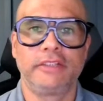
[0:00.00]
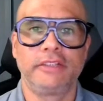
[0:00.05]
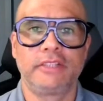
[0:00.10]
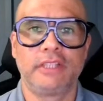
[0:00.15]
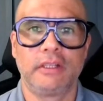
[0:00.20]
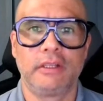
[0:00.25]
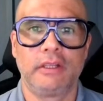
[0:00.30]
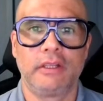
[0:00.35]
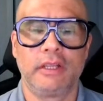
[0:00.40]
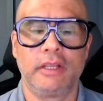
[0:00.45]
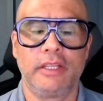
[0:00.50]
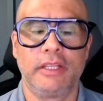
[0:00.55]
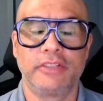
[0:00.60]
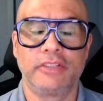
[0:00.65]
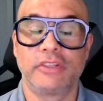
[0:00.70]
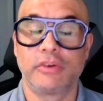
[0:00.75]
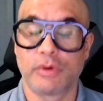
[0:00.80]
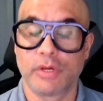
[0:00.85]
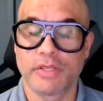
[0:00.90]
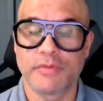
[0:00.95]
instant
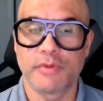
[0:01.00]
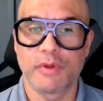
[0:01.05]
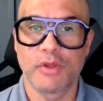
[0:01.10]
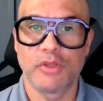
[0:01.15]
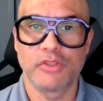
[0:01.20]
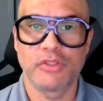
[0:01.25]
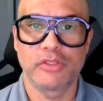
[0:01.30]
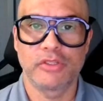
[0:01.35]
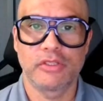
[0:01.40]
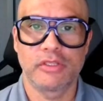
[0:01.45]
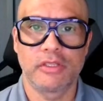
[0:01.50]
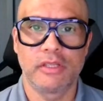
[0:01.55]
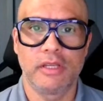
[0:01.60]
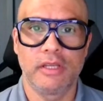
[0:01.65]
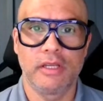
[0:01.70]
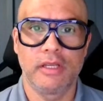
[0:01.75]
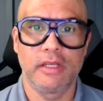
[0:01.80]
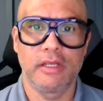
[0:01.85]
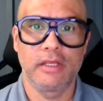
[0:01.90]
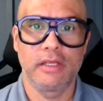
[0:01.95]
response
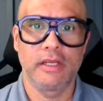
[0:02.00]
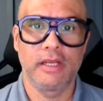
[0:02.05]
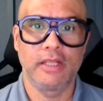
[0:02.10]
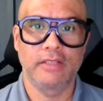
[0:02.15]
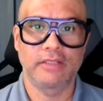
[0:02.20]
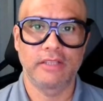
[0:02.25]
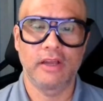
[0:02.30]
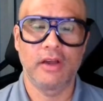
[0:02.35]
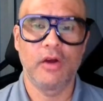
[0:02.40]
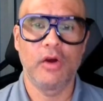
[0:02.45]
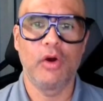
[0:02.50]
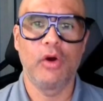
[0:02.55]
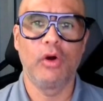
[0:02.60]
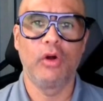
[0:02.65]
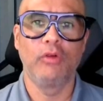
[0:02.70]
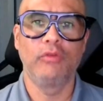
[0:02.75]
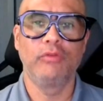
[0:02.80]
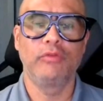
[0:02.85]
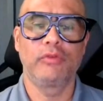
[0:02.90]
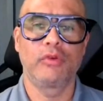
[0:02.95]
as a
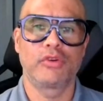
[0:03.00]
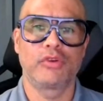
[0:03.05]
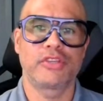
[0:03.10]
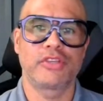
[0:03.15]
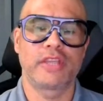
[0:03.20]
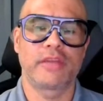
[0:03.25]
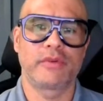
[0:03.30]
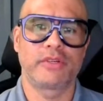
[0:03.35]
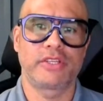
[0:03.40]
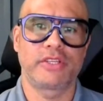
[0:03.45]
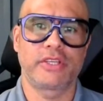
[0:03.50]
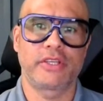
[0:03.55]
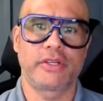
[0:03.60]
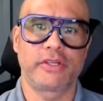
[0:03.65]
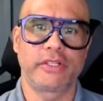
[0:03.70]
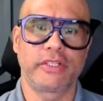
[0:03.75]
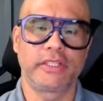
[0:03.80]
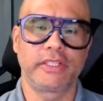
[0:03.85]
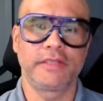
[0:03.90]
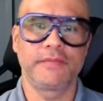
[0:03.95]
whole for
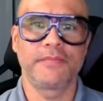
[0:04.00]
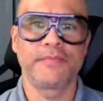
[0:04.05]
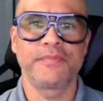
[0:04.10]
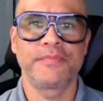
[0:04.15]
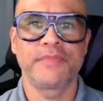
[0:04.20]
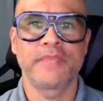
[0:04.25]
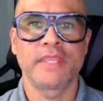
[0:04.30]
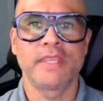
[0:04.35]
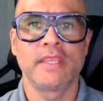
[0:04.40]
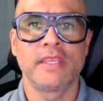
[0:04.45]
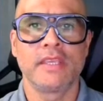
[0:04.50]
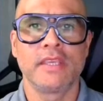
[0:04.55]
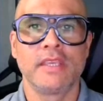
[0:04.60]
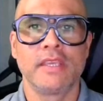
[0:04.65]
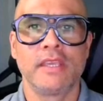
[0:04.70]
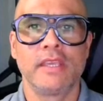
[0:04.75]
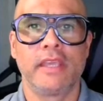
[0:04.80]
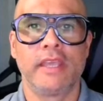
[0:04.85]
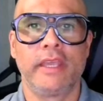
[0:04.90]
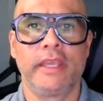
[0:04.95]
cybersecurity.
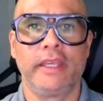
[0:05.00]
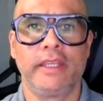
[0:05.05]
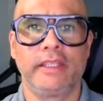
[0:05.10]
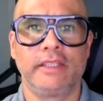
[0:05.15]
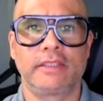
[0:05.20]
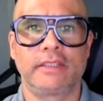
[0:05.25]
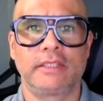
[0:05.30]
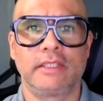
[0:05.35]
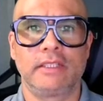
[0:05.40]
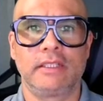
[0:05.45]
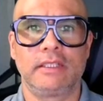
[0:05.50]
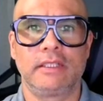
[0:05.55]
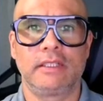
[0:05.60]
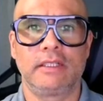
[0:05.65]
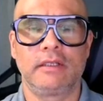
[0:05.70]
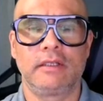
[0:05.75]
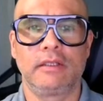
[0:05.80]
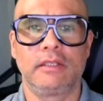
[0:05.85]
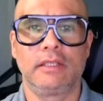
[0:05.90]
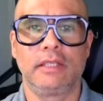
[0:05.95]
And
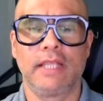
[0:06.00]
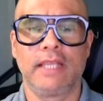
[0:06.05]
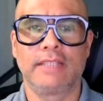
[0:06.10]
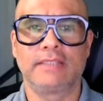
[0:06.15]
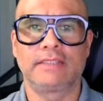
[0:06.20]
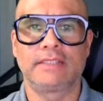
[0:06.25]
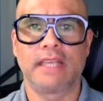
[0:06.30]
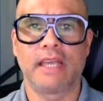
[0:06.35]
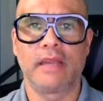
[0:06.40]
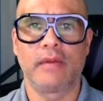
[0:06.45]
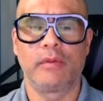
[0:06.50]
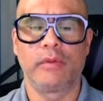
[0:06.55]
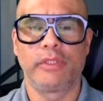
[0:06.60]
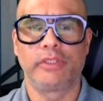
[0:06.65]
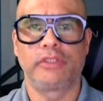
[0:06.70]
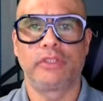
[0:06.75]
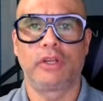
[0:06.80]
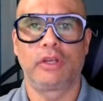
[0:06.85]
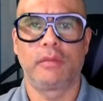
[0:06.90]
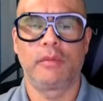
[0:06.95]
last time
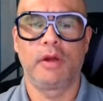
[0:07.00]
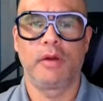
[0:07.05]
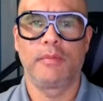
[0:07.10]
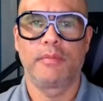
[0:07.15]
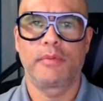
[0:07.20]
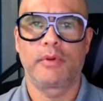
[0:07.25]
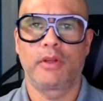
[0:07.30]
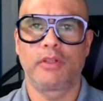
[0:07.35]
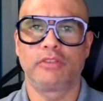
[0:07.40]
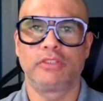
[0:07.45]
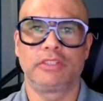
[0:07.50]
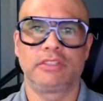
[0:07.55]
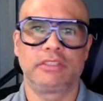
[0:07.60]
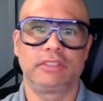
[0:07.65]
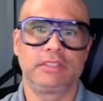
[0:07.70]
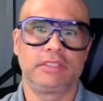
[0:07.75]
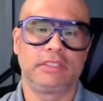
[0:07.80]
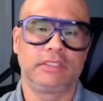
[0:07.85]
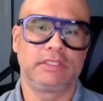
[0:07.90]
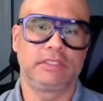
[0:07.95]
we talked about
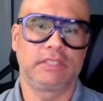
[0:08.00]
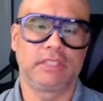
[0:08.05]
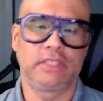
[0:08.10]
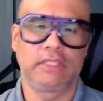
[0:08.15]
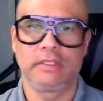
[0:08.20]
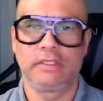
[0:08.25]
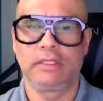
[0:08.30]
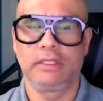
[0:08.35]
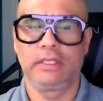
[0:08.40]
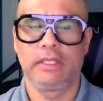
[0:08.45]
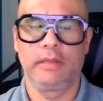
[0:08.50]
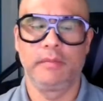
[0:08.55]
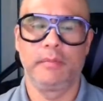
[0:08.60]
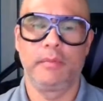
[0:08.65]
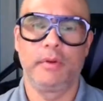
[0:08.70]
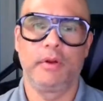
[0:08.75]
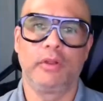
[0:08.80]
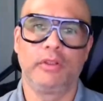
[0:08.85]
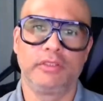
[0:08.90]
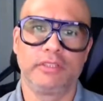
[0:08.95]
processes
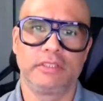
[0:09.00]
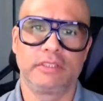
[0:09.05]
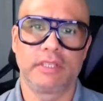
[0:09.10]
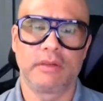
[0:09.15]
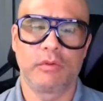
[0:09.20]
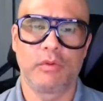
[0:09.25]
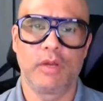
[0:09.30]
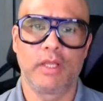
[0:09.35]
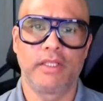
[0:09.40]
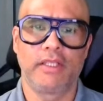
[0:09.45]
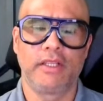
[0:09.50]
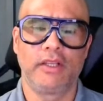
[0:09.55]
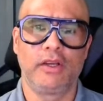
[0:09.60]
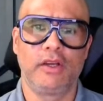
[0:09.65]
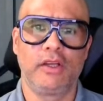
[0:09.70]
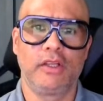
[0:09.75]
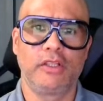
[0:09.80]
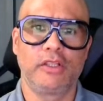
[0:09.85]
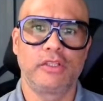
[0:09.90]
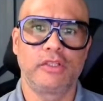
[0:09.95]
and policies and
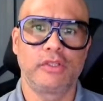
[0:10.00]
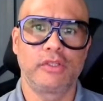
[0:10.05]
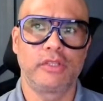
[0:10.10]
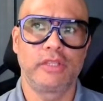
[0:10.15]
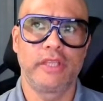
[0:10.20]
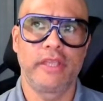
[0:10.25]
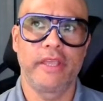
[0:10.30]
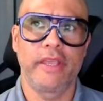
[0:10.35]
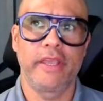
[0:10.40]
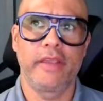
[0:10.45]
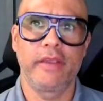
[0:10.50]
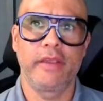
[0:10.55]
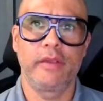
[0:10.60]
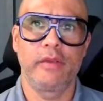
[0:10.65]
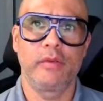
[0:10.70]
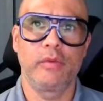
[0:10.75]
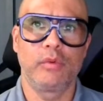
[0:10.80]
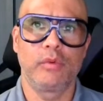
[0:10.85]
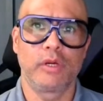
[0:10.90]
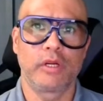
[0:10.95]
whatnot.
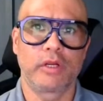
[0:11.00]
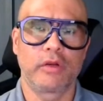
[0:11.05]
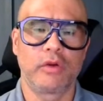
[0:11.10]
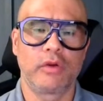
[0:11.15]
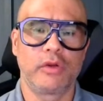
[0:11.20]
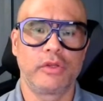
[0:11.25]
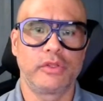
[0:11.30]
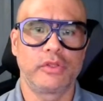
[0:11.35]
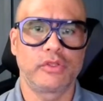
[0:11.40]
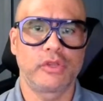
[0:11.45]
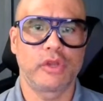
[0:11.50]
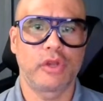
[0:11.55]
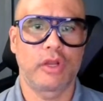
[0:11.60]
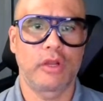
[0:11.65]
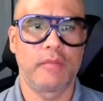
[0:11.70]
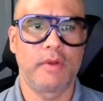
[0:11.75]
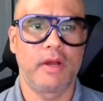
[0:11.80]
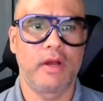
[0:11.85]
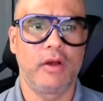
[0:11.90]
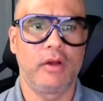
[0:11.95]
Today we're going to
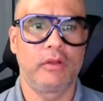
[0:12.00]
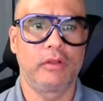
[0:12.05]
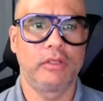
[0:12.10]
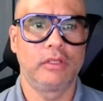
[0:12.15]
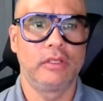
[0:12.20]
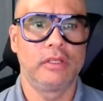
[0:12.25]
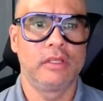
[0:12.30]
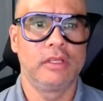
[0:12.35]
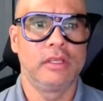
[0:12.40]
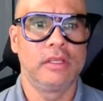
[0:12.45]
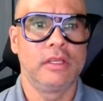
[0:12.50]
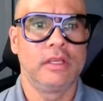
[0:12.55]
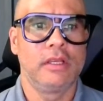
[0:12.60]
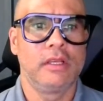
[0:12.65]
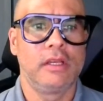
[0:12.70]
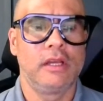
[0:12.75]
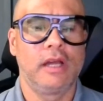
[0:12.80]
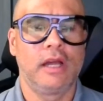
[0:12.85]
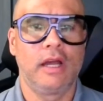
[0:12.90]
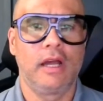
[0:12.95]
talk about
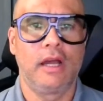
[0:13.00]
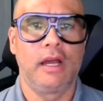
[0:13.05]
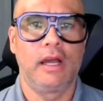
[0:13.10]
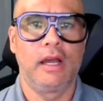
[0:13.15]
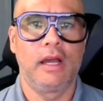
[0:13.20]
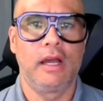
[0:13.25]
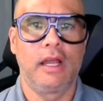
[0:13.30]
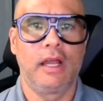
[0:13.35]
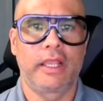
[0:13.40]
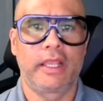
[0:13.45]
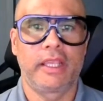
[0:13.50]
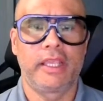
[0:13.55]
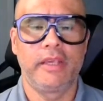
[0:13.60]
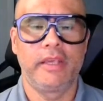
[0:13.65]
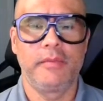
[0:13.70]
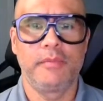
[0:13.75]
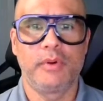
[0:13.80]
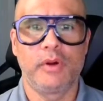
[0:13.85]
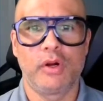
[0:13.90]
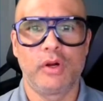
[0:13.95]
a
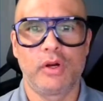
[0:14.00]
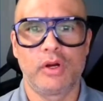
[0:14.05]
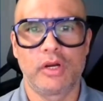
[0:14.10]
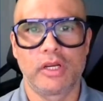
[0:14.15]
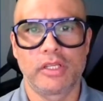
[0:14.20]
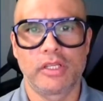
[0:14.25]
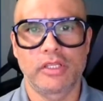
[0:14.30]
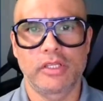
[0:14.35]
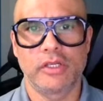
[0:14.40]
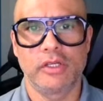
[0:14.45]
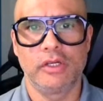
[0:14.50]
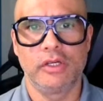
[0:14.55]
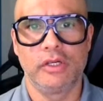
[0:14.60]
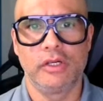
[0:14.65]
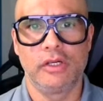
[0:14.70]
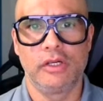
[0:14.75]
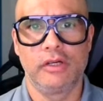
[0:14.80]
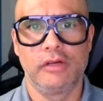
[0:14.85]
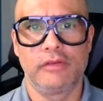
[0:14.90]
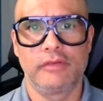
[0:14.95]
key part
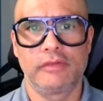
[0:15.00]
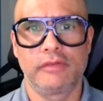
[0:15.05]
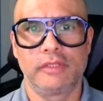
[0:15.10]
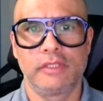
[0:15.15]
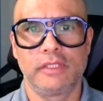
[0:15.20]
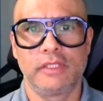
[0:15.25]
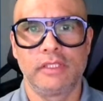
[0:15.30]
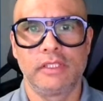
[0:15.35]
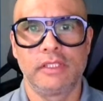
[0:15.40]
of